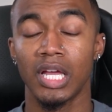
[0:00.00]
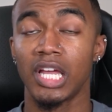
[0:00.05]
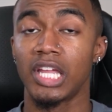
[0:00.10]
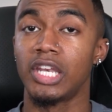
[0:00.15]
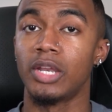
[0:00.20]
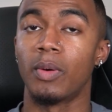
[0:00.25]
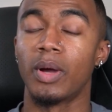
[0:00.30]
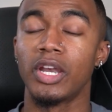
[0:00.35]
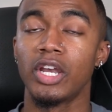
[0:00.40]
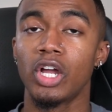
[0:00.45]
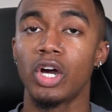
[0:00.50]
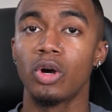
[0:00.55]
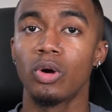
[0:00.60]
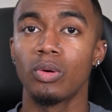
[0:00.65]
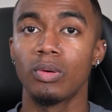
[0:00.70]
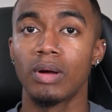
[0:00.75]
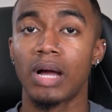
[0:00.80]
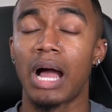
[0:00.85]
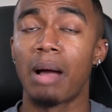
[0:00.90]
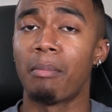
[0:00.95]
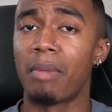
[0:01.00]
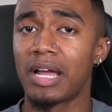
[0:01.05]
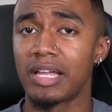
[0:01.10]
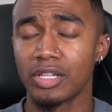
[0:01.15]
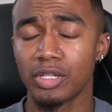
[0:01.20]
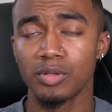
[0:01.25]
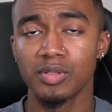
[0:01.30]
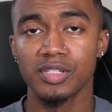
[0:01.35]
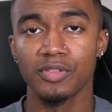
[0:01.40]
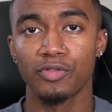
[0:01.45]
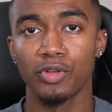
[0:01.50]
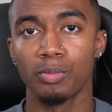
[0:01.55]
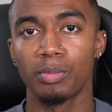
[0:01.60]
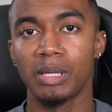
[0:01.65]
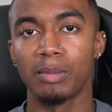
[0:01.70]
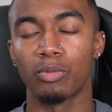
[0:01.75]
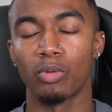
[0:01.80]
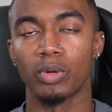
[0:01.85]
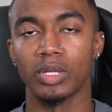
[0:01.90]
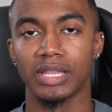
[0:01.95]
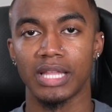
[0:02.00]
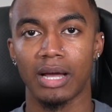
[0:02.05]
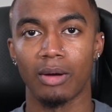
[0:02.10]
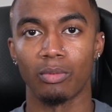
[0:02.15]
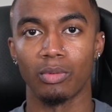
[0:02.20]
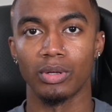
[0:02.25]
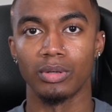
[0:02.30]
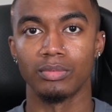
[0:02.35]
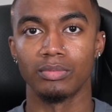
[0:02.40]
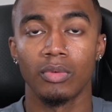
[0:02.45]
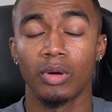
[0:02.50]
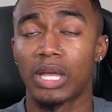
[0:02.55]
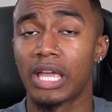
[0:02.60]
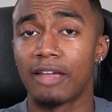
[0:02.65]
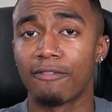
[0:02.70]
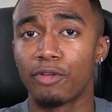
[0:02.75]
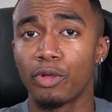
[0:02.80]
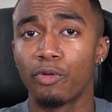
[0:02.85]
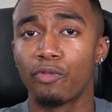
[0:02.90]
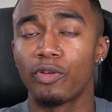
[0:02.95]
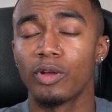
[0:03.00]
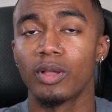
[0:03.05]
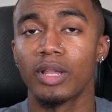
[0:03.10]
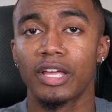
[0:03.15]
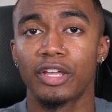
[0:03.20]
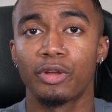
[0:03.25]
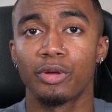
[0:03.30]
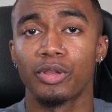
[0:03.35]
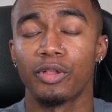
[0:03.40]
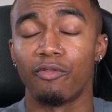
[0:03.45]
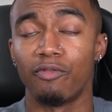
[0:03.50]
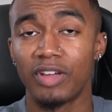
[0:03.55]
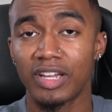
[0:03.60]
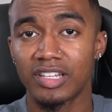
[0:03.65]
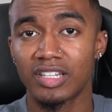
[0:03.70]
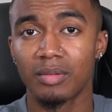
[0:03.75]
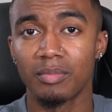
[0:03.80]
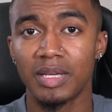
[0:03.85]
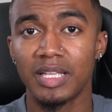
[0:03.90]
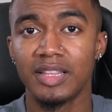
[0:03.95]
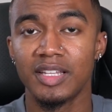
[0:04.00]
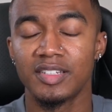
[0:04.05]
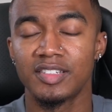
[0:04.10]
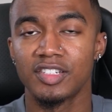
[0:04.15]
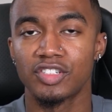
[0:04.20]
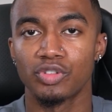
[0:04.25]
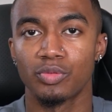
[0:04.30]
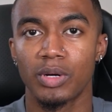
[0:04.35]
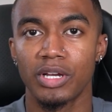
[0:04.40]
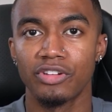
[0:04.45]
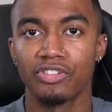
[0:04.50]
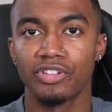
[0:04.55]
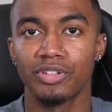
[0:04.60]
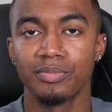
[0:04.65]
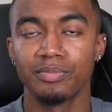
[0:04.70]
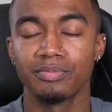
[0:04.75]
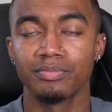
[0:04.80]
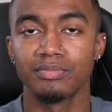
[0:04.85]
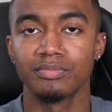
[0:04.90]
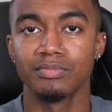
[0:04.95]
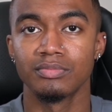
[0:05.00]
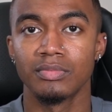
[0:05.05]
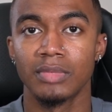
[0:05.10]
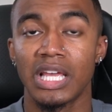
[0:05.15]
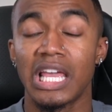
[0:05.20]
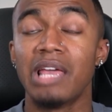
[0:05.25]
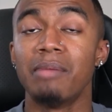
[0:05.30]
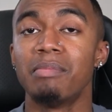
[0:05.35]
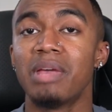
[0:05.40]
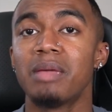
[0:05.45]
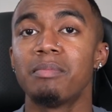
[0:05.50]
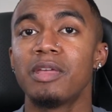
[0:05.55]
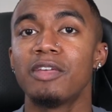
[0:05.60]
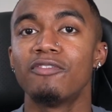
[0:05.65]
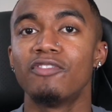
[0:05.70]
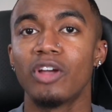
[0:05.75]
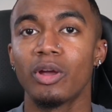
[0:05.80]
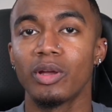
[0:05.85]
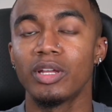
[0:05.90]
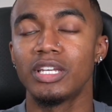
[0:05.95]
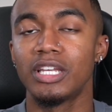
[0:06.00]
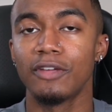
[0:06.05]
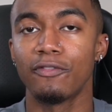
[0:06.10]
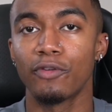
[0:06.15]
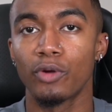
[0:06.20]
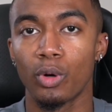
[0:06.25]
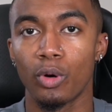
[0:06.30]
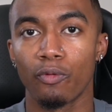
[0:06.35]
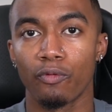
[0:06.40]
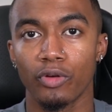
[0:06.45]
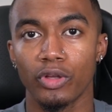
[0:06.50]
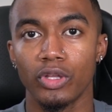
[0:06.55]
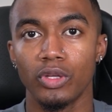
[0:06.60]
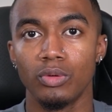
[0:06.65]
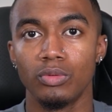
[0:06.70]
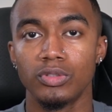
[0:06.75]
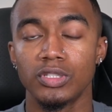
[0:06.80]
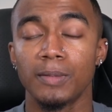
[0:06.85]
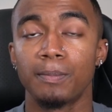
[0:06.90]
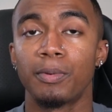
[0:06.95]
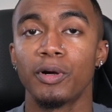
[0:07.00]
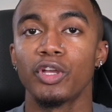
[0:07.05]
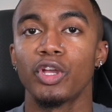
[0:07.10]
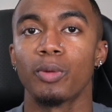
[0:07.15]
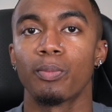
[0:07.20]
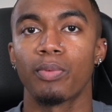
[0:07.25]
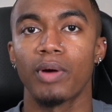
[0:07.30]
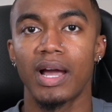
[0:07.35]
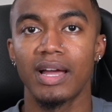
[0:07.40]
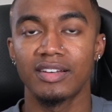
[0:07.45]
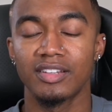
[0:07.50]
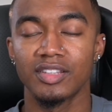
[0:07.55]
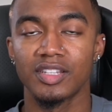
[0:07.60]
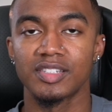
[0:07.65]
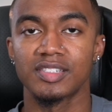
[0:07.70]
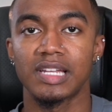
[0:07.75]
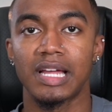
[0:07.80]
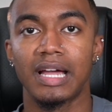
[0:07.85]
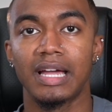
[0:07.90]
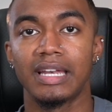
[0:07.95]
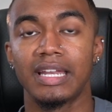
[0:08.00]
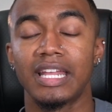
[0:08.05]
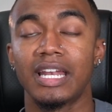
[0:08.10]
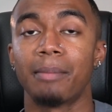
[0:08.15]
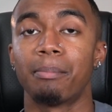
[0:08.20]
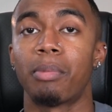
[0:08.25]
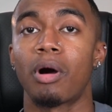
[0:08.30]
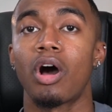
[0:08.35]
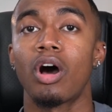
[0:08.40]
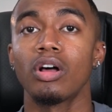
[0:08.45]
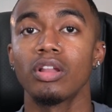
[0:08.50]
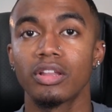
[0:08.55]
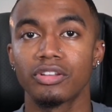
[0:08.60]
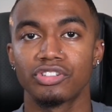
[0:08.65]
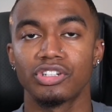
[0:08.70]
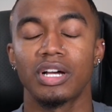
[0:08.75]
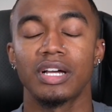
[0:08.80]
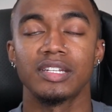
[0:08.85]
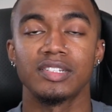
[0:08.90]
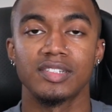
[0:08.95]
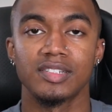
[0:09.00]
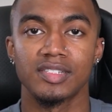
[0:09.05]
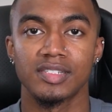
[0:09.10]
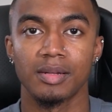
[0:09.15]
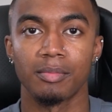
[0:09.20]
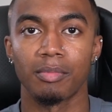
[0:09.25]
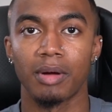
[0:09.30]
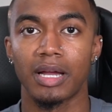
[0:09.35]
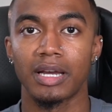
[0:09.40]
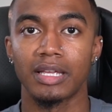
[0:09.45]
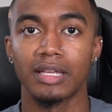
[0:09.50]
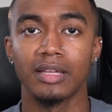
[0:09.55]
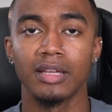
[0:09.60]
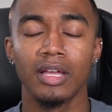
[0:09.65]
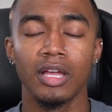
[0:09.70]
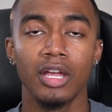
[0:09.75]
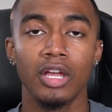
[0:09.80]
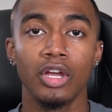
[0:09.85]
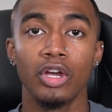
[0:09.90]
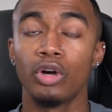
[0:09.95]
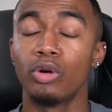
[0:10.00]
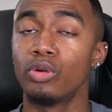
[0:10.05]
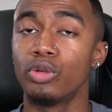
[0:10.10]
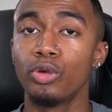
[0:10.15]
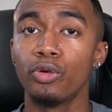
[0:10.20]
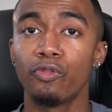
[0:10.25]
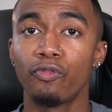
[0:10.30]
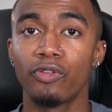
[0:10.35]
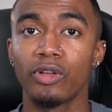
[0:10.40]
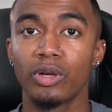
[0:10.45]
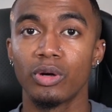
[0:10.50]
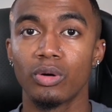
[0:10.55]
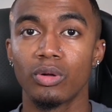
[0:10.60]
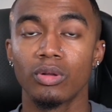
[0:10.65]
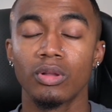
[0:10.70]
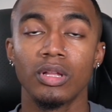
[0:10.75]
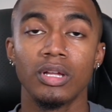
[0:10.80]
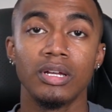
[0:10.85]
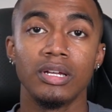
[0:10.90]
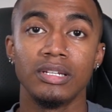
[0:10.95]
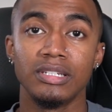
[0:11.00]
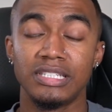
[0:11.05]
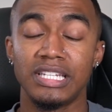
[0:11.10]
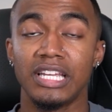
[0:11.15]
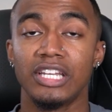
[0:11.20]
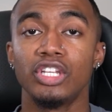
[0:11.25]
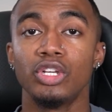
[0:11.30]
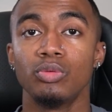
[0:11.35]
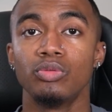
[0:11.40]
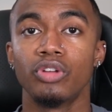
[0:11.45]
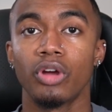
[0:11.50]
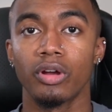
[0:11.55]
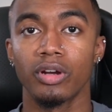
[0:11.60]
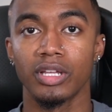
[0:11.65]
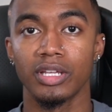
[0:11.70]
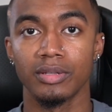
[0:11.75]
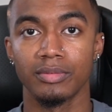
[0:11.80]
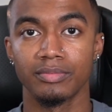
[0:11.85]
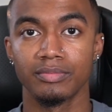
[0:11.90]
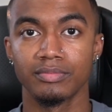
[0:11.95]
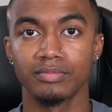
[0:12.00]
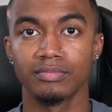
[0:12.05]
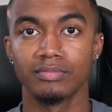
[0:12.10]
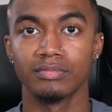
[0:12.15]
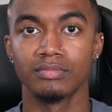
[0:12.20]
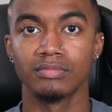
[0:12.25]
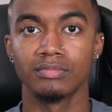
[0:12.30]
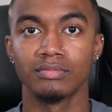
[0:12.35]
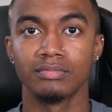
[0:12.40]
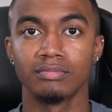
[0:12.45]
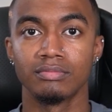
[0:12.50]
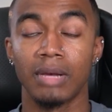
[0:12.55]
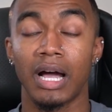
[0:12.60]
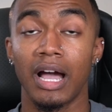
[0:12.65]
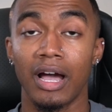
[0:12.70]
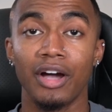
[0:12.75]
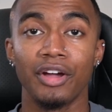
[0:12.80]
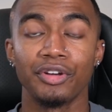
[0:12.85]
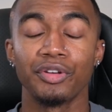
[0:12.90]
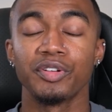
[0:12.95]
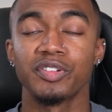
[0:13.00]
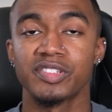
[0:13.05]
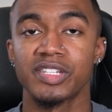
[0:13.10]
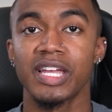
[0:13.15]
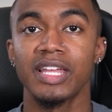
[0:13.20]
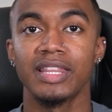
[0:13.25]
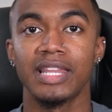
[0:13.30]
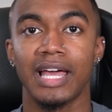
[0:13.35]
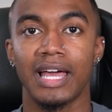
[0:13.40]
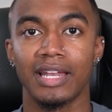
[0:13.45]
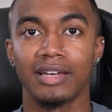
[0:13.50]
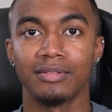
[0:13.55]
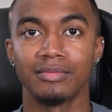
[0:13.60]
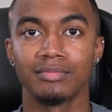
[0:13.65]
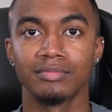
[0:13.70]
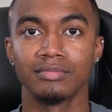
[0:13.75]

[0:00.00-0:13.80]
Now, I know I might lose a few people with that one. Okay, if you feel like you're the victim in this situation, it may be very difficult for you to put your pride to the side and apologize to somebody who you feel did you dirty. I understand that.